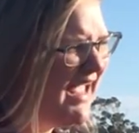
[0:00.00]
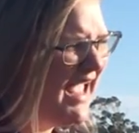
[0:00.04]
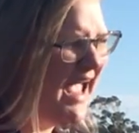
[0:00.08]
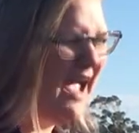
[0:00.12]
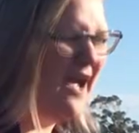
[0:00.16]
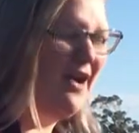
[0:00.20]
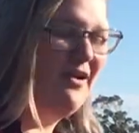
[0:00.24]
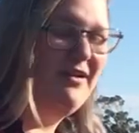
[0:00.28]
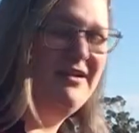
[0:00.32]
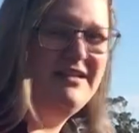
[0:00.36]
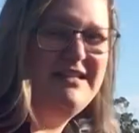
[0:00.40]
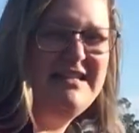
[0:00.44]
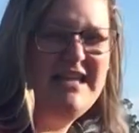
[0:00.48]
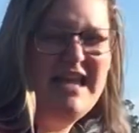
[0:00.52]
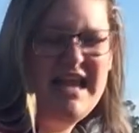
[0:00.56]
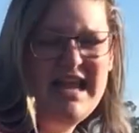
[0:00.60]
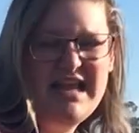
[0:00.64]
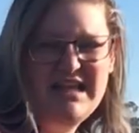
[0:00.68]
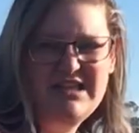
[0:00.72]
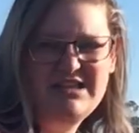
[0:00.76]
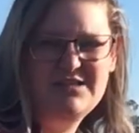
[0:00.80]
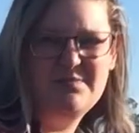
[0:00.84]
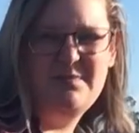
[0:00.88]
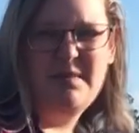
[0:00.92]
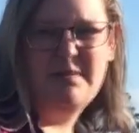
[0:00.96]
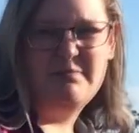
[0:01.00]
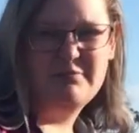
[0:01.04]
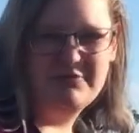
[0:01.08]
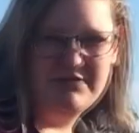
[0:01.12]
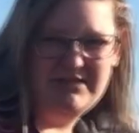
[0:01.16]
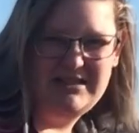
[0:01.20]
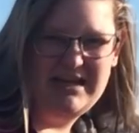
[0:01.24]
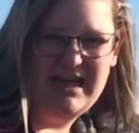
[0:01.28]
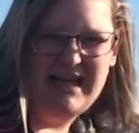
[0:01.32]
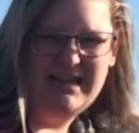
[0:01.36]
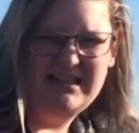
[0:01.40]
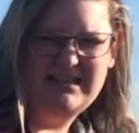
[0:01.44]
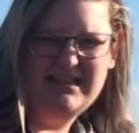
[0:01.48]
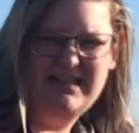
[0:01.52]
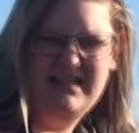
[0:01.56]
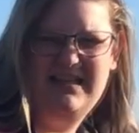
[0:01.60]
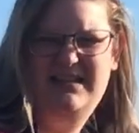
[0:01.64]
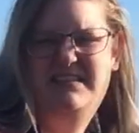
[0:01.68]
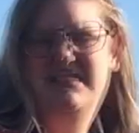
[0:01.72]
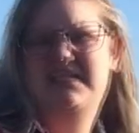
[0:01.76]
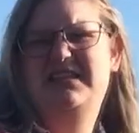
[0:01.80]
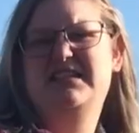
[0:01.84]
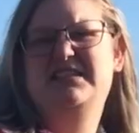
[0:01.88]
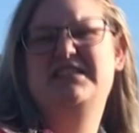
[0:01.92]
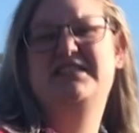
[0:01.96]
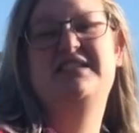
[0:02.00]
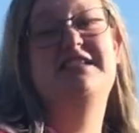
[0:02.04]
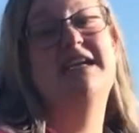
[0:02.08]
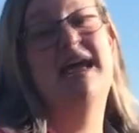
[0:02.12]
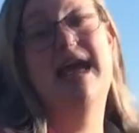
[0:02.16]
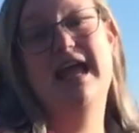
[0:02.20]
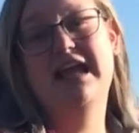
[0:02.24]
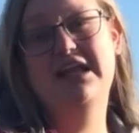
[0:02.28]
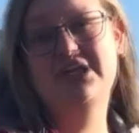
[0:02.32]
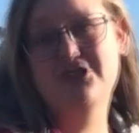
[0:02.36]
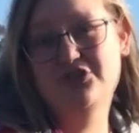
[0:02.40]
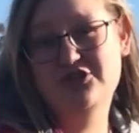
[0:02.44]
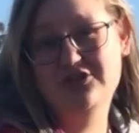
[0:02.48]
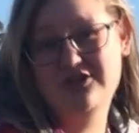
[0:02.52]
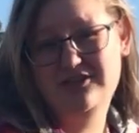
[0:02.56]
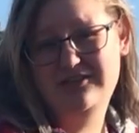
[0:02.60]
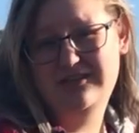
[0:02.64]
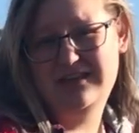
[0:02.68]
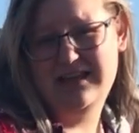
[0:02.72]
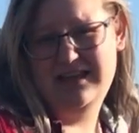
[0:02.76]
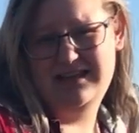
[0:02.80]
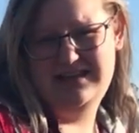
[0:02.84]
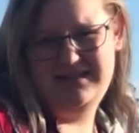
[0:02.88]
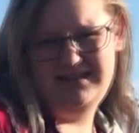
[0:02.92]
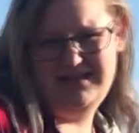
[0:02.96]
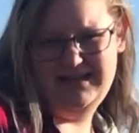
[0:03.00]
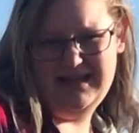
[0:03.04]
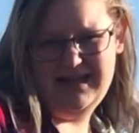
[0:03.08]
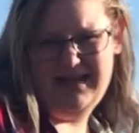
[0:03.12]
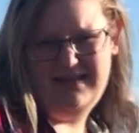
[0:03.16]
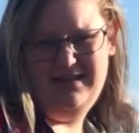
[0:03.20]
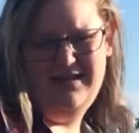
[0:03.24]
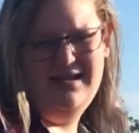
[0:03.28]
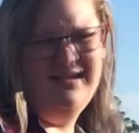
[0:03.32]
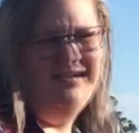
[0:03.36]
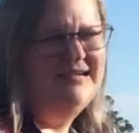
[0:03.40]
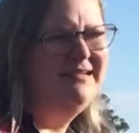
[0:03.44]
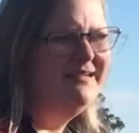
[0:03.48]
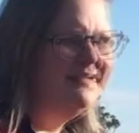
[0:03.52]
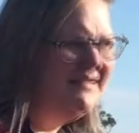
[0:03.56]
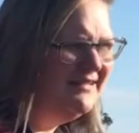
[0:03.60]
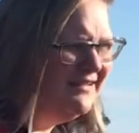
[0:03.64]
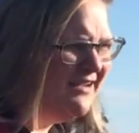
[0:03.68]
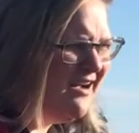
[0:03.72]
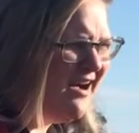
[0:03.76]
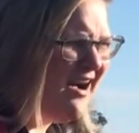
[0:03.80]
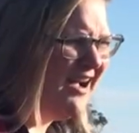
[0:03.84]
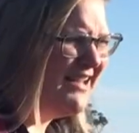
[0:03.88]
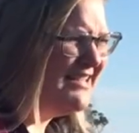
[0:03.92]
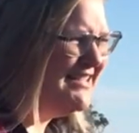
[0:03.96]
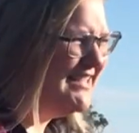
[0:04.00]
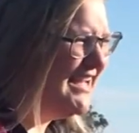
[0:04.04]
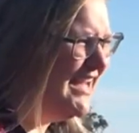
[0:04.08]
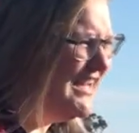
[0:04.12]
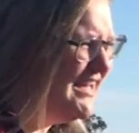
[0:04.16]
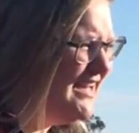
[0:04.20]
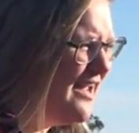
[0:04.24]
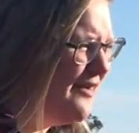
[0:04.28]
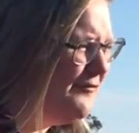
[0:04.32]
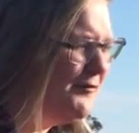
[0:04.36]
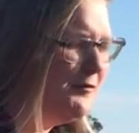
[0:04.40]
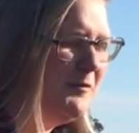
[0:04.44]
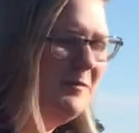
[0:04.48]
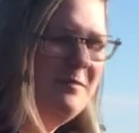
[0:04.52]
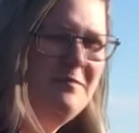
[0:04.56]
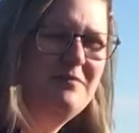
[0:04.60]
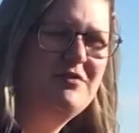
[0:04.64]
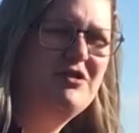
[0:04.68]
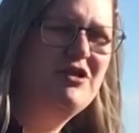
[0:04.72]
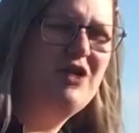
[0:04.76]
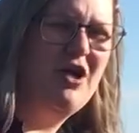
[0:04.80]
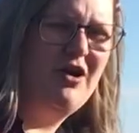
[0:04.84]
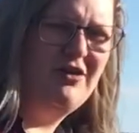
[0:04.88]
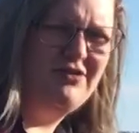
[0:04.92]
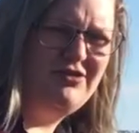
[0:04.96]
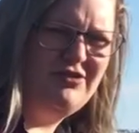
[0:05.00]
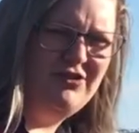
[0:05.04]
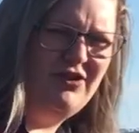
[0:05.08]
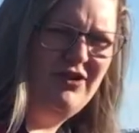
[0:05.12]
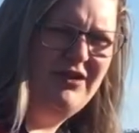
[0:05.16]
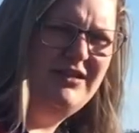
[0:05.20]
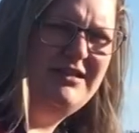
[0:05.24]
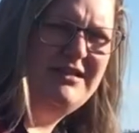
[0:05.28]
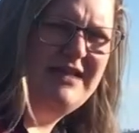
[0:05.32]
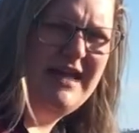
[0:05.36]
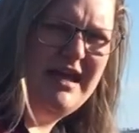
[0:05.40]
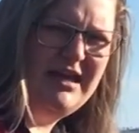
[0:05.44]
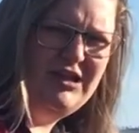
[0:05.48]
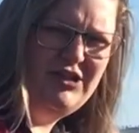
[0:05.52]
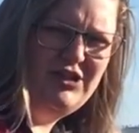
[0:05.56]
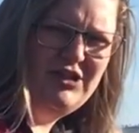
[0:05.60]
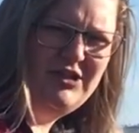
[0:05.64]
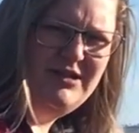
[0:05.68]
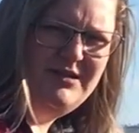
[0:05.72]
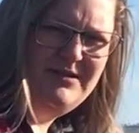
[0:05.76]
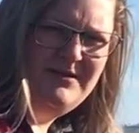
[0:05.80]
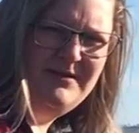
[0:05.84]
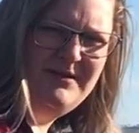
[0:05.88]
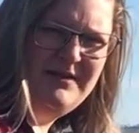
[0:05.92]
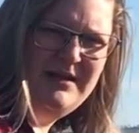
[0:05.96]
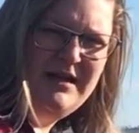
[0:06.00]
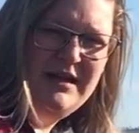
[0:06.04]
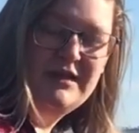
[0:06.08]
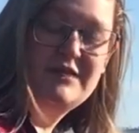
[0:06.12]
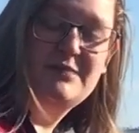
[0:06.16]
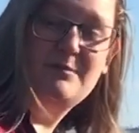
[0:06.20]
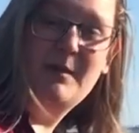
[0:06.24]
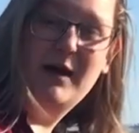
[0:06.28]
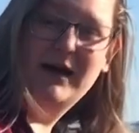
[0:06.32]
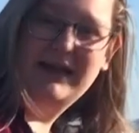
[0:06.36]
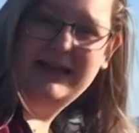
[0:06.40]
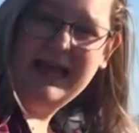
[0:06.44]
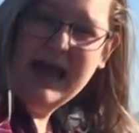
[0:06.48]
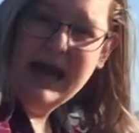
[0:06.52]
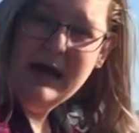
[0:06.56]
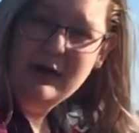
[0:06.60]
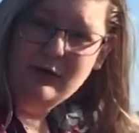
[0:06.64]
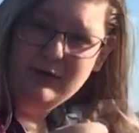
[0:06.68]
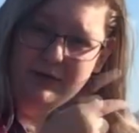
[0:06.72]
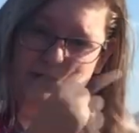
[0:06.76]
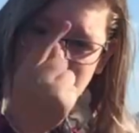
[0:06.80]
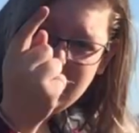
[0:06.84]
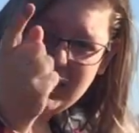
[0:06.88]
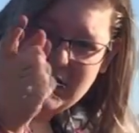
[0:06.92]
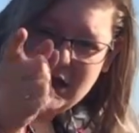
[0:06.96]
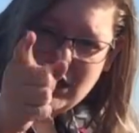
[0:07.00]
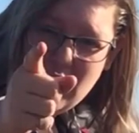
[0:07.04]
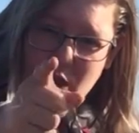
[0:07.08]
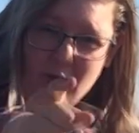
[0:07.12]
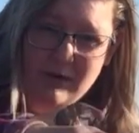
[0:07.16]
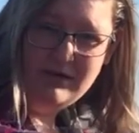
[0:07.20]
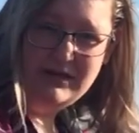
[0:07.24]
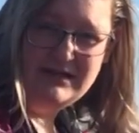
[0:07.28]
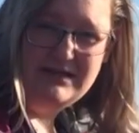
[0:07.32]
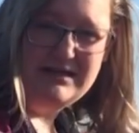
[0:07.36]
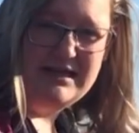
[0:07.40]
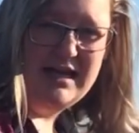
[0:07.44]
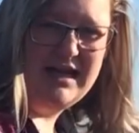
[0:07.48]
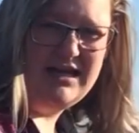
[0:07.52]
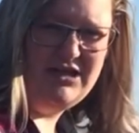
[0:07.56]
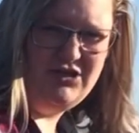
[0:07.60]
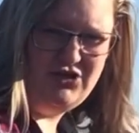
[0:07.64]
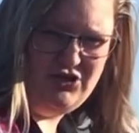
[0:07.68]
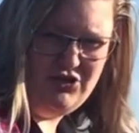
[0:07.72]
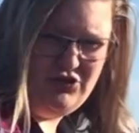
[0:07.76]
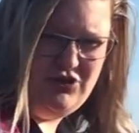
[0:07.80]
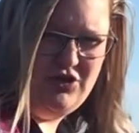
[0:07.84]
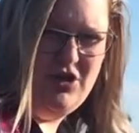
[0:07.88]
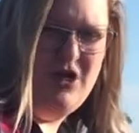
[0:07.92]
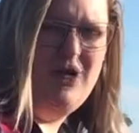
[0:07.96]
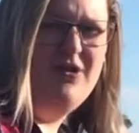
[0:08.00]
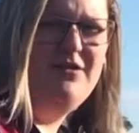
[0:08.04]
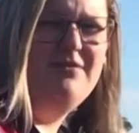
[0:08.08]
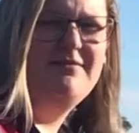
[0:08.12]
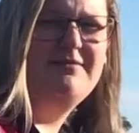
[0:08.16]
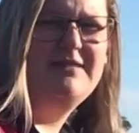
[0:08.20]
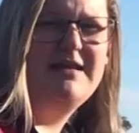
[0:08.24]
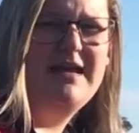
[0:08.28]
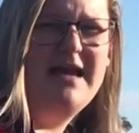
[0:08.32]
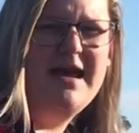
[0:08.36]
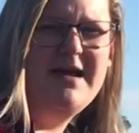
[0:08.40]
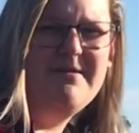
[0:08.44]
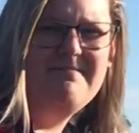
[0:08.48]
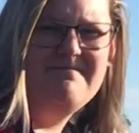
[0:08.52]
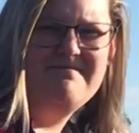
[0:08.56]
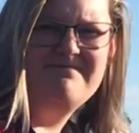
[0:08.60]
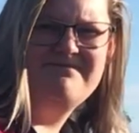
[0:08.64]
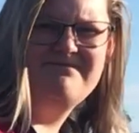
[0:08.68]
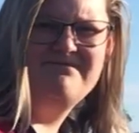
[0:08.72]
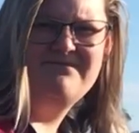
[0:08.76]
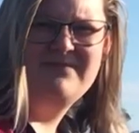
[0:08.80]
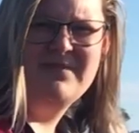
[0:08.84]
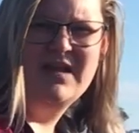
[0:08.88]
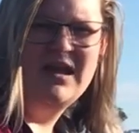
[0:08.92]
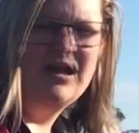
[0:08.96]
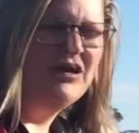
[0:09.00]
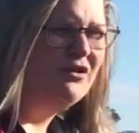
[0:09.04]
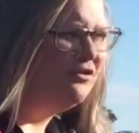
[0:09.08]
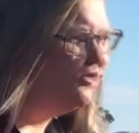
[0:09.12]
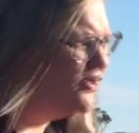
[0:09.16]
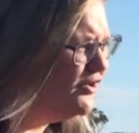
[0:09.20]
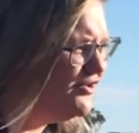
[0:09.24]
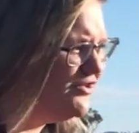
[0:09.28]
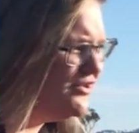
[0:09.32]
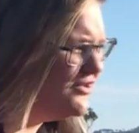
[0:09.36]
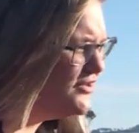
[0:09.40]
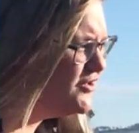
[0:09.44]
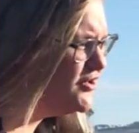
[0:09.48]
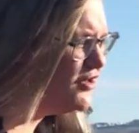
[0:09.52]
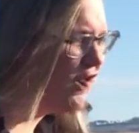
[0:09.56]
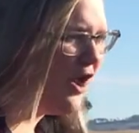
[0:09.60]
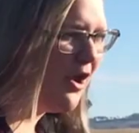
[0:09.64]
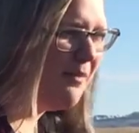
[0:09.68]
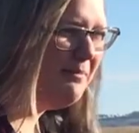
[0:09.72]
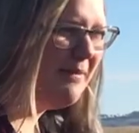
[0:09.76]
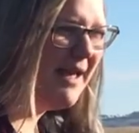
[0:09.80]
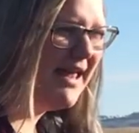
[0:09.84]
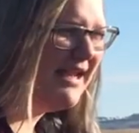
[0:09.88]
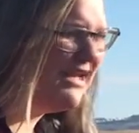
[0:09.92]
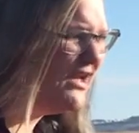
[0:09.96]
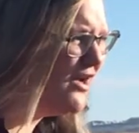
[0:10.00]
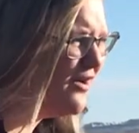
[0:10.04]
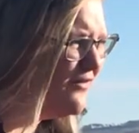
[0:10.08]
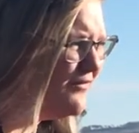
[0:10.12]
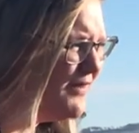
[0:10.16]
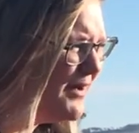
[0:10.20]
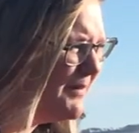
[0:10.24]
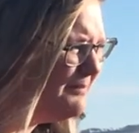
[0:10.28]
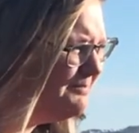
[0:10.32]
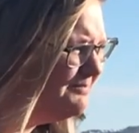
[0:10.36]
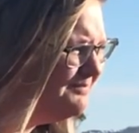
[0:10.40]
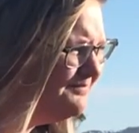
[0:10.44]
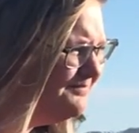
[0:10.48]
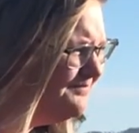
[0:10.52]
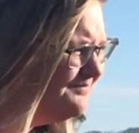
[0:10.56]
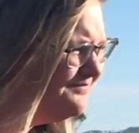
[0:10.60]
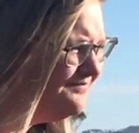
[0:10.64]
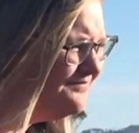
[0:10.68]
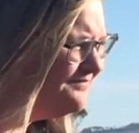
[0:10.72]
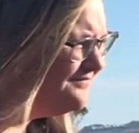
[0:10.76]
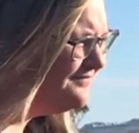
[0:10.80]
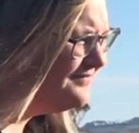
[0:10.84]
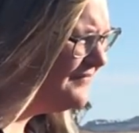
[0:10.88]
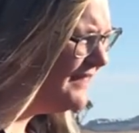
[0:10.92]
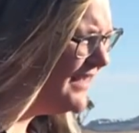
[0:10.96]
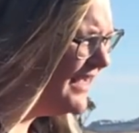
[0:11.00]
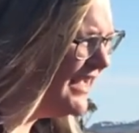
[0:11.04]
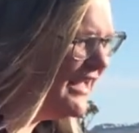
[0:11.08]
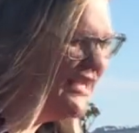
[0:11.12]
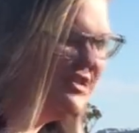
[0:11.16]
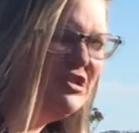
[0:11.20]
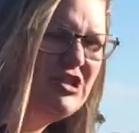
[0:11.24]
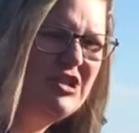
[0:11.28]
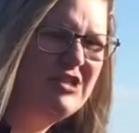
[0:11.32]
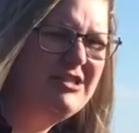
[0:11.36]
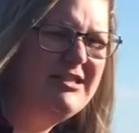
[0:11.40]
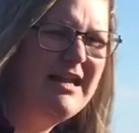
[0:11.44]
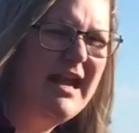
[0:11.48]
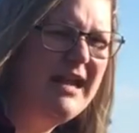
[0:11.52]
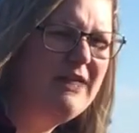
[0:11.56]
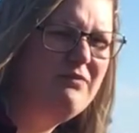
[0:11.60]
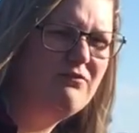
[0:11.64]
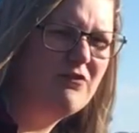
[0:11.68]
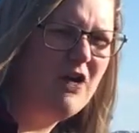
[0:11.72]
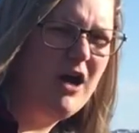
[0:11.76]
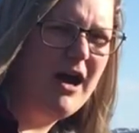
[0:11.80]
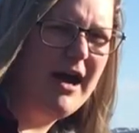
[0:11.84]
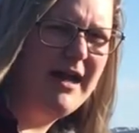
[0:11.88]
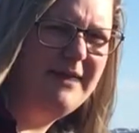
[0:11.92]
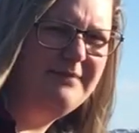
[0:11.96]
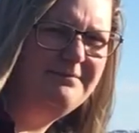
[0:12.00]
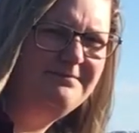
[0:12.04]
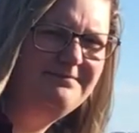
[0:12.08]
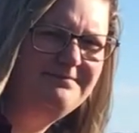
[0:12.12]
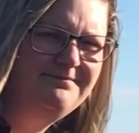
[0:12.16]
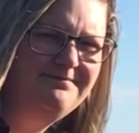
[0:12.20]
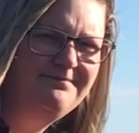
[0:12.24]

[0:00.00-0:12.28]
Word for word: how it needs to be protected. It's endangered, they say. I see enough of them to know it's not endangered. It's my cattle that are going endangered, though. Yep, losing so many of them. It just ain't right.